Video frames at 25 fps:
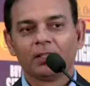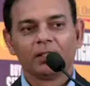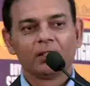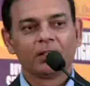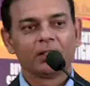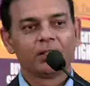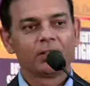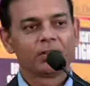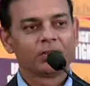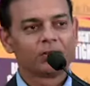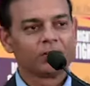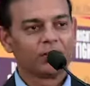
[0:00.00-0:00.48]

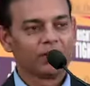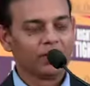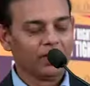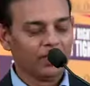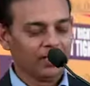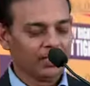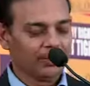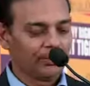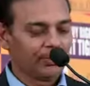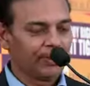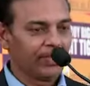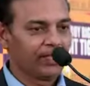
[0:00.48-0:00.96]
It's
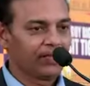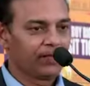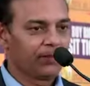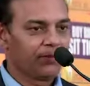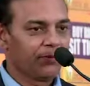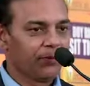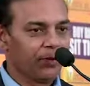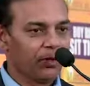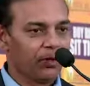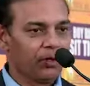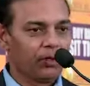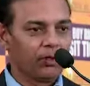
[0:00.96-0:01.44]
really a pleasure
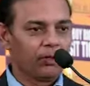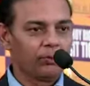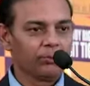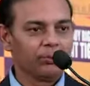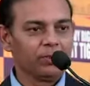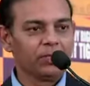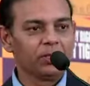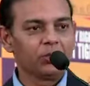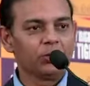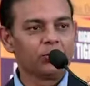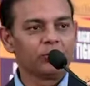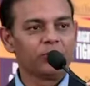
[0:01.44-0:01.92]
for
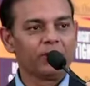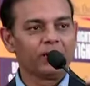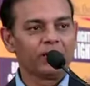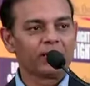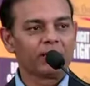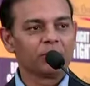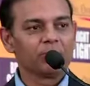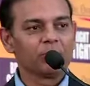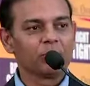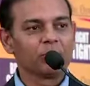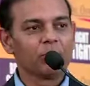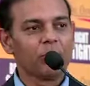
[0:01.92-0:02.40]
me to
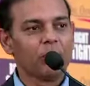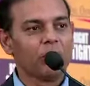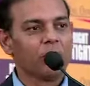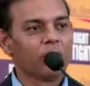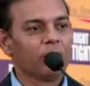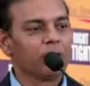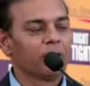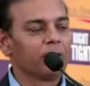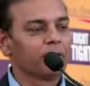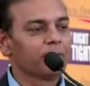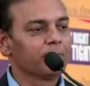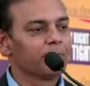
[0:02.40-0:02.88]
welcome you
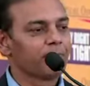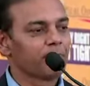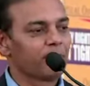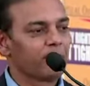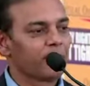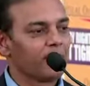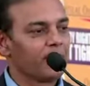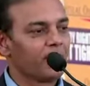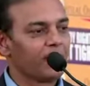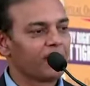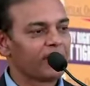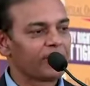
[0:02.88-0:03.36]
all,
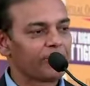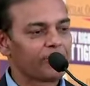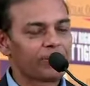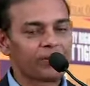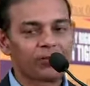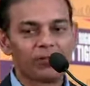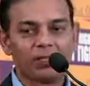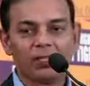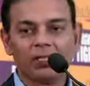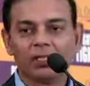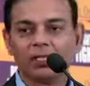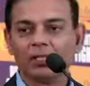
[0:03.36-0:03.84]
and
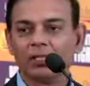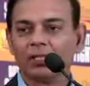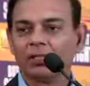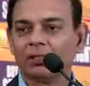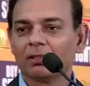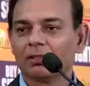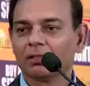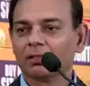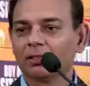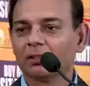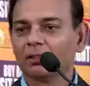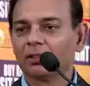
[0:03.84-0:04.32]

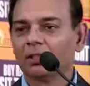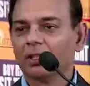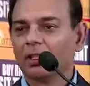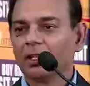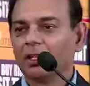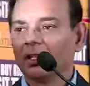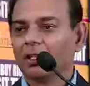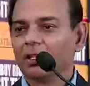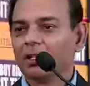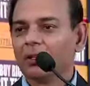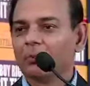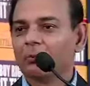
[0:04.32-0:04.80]
especially
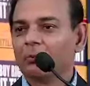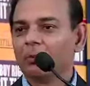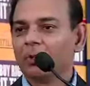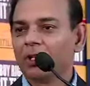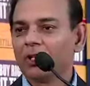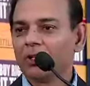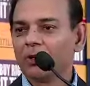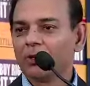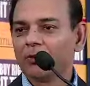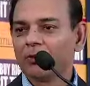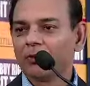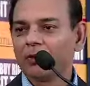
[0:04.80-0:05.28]

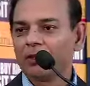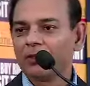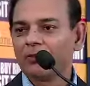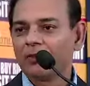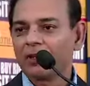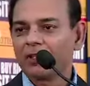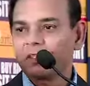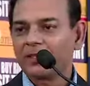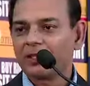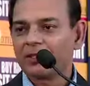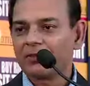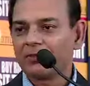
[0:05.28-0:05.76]
many of our
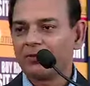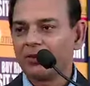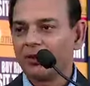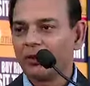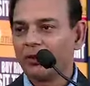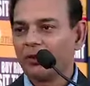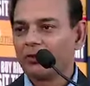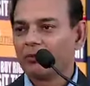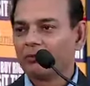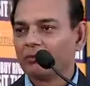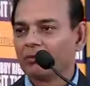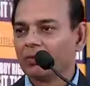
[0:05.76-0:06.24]
investors
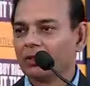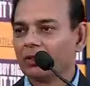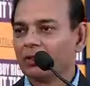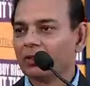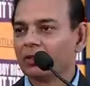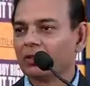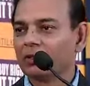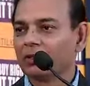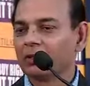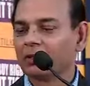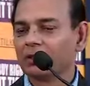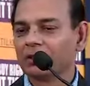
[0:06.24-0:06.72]
from
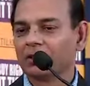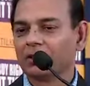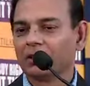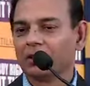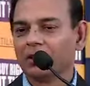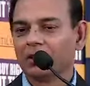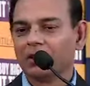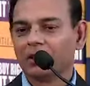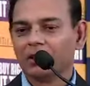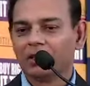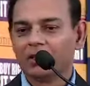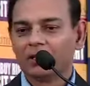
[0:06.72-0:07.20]

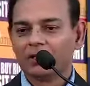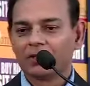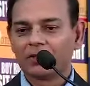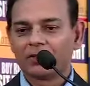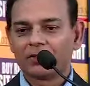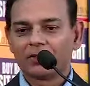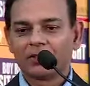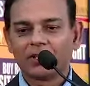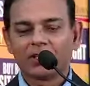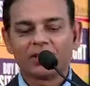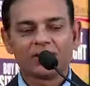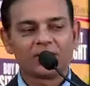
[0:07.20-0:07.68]

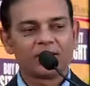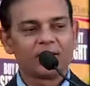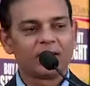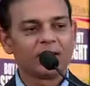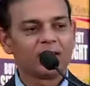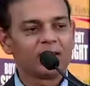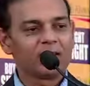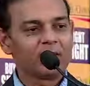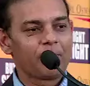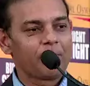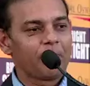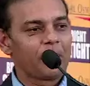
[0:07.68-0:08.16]
6
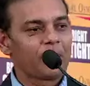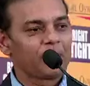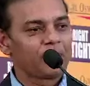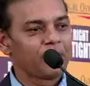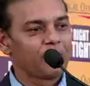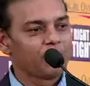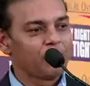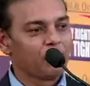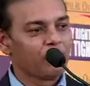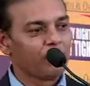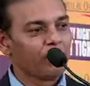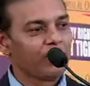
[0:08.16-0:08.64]
cities apart
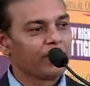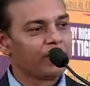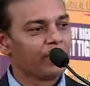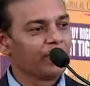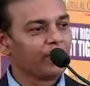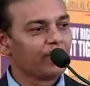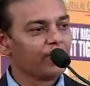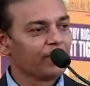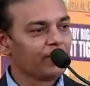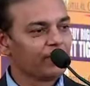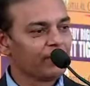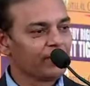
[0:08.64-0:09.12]
from
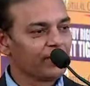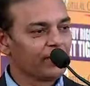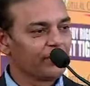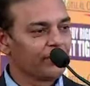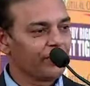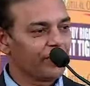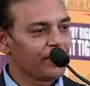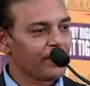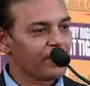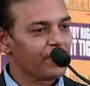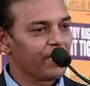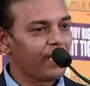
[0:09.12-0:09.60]
Mumbai. This is the
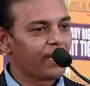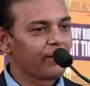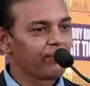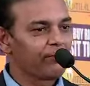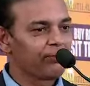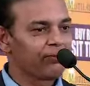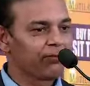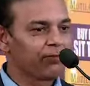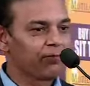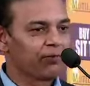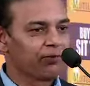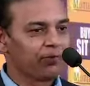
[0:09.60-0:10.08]
first
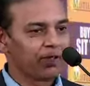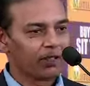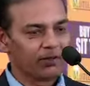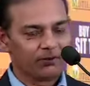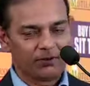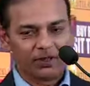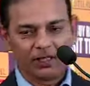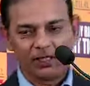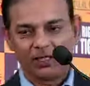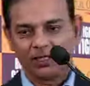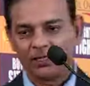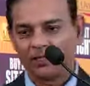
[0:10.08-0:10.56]
time when
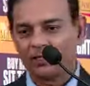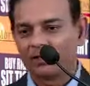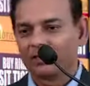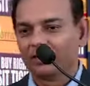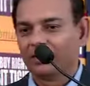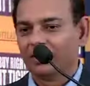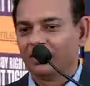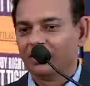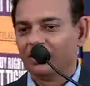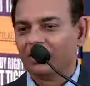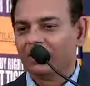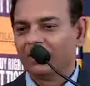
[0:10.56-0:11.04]
we are,
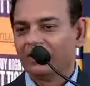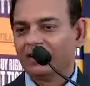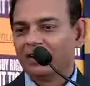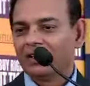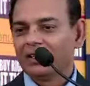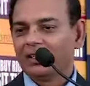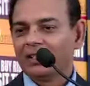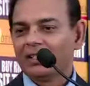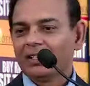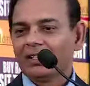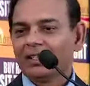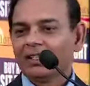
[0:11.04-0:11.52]

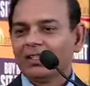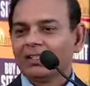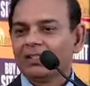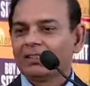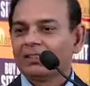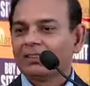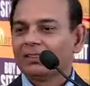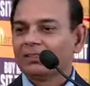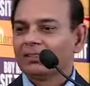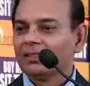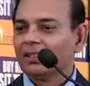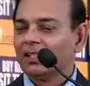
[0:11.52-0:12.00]

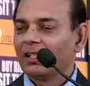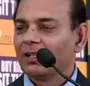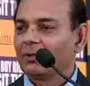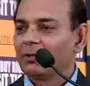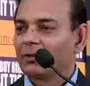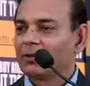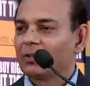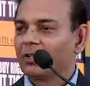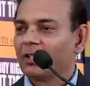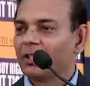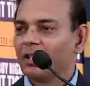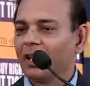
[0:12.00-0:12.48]
I
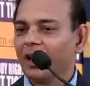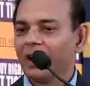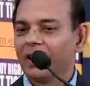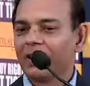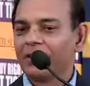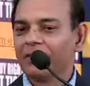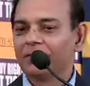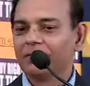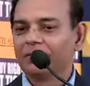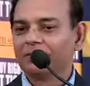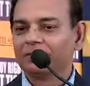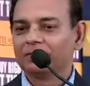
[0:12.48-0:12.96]
would say,
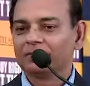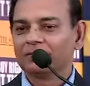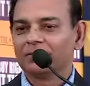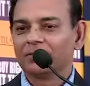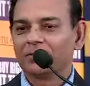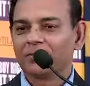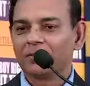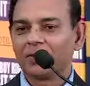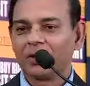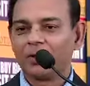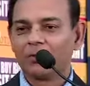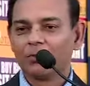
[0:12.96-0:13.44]
live
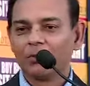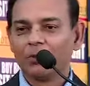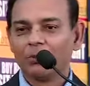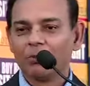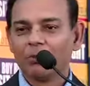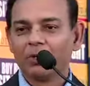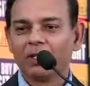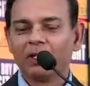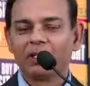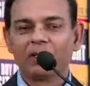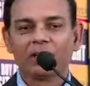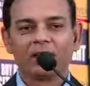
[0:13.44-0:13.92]
from
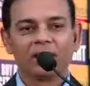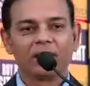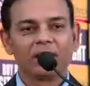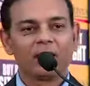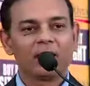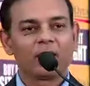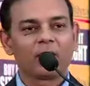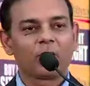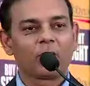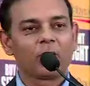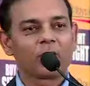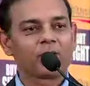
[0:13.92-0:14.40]
Mumbai
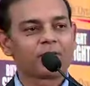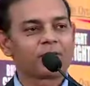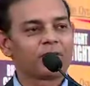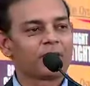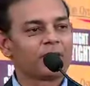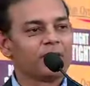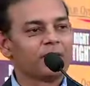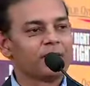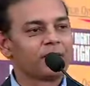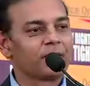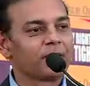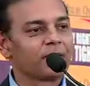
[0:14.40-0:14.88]
across the
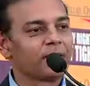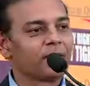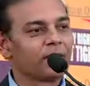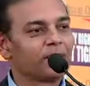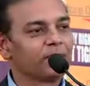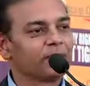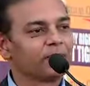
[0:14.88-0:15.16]
country.